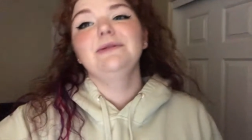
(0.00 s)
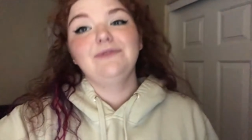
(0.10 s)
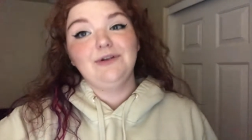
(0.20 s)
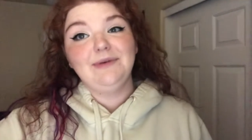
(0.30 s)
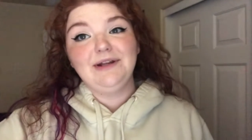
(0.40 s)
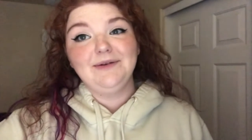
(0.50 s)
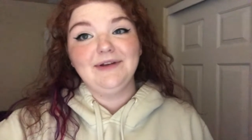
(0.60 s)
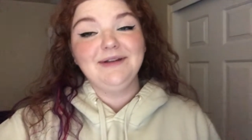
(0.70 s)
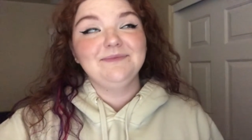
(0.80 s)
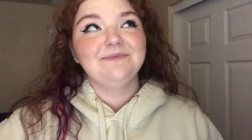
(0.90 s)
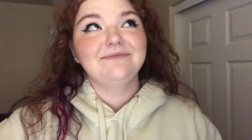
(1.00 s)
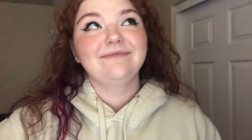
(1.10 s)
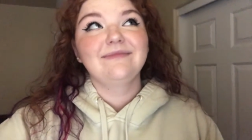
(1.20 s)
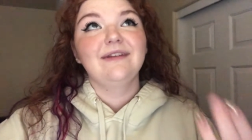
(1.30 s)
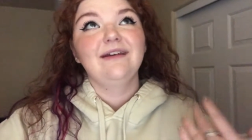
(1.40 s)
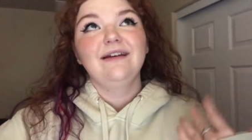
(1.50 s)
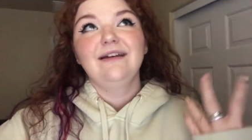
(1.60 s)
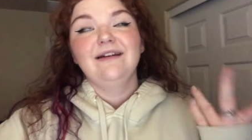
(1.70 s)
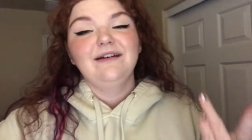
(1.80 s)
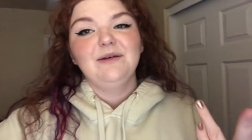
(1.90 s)
able to film any of it
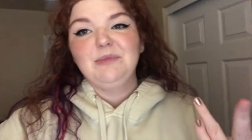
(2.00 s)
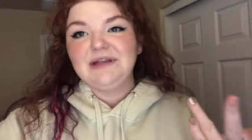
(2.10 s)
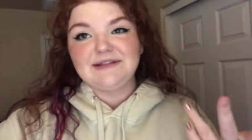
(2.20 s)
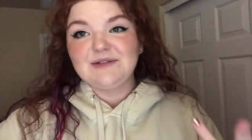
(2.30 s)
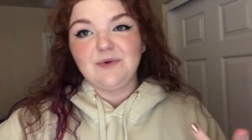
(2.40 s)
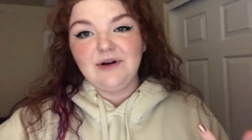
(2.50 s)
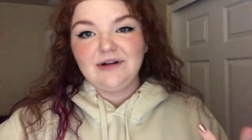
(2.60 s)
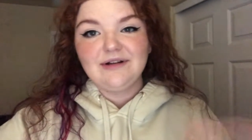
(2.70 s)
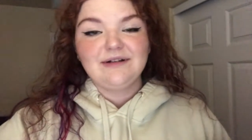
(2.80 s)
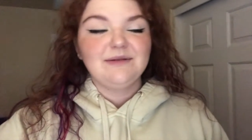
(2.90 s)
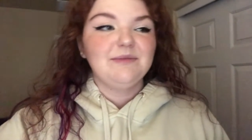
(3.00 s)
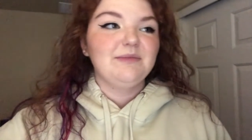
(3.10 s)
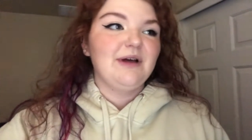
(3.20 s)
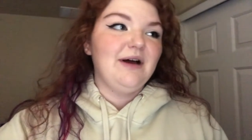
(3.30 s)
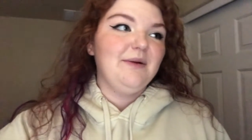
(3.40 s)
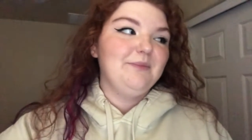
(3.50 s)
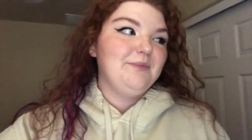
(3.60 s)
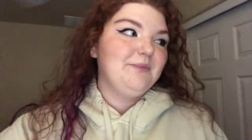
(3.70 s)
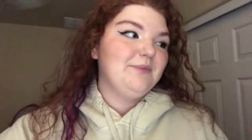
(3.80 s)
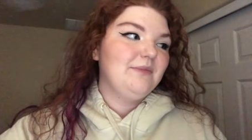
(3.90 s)
because it's work.
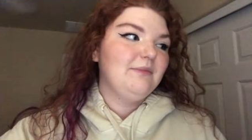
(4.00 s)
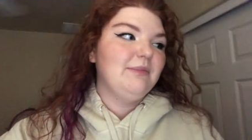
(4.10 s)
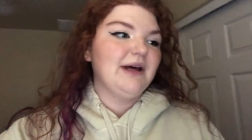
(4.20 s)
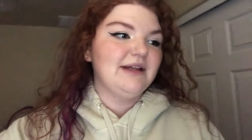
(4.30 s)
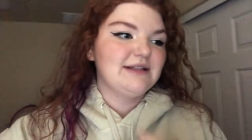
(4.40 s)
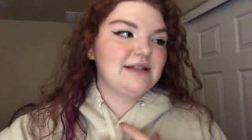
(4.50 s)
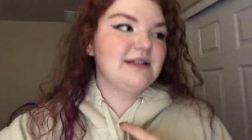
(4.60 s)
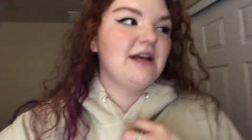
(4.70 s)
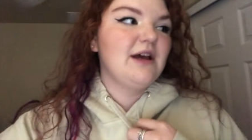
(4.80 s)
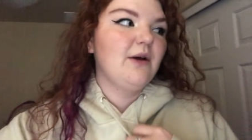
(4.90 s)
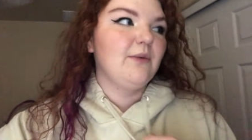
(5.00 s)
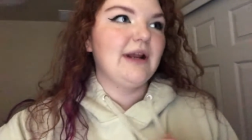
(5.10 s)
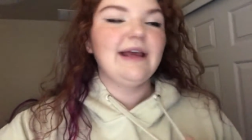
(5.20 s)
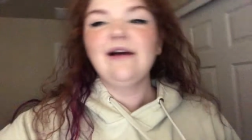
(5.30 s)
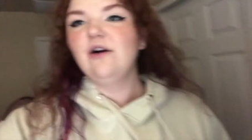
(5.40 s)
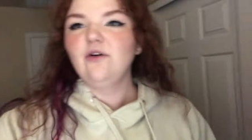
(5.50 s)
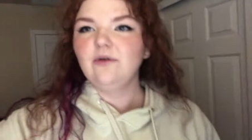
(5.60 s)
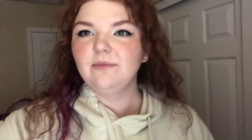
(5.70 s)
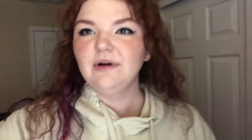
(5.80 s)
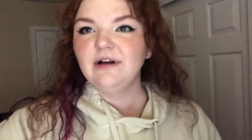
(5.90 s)
Um, but when I get
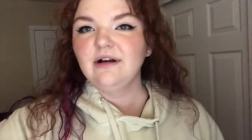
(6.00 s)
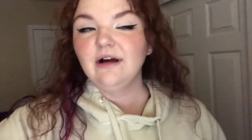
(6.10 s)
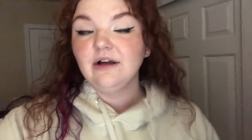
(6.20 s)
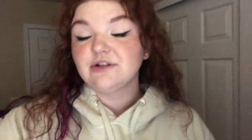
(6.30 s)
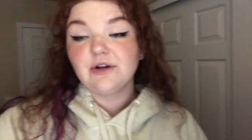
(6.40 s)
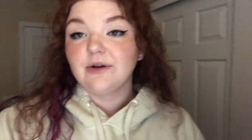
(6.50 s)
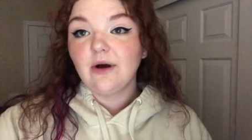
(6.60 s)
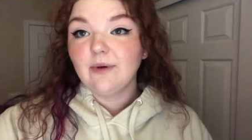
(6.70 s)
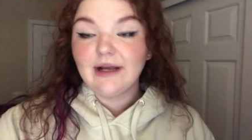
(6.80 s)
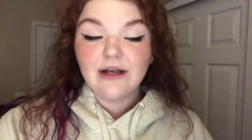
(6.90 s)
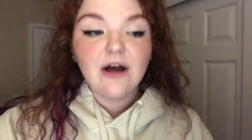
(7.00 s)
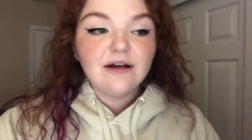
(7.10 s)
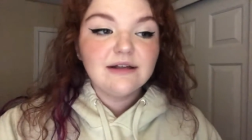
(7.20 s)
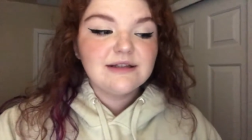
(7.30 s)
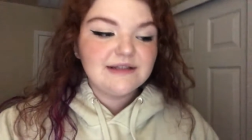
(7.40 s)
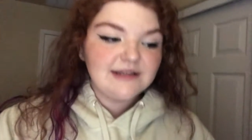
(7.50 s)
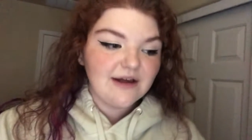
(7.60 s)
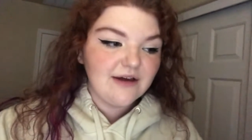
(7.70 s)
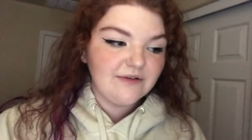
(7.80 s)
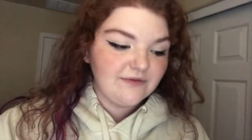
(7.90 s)
home, I'll show y'all what I got and
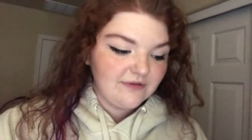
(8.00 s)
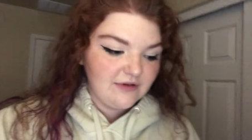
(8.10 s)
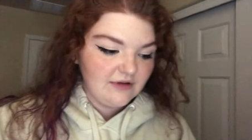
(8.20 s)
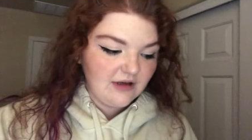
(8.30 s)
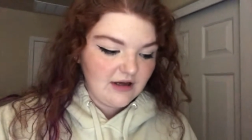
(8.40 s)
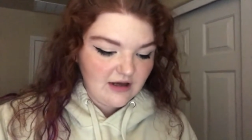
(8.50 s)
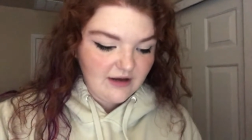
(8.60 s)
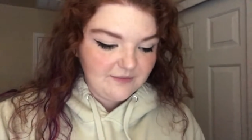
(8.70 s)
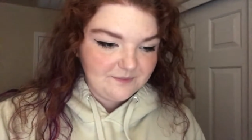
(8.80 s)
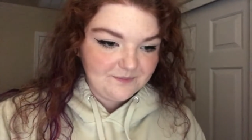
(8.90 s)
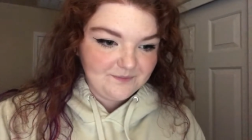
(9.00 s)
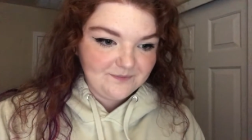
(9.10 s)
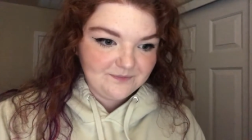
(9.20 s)
stuff. Um,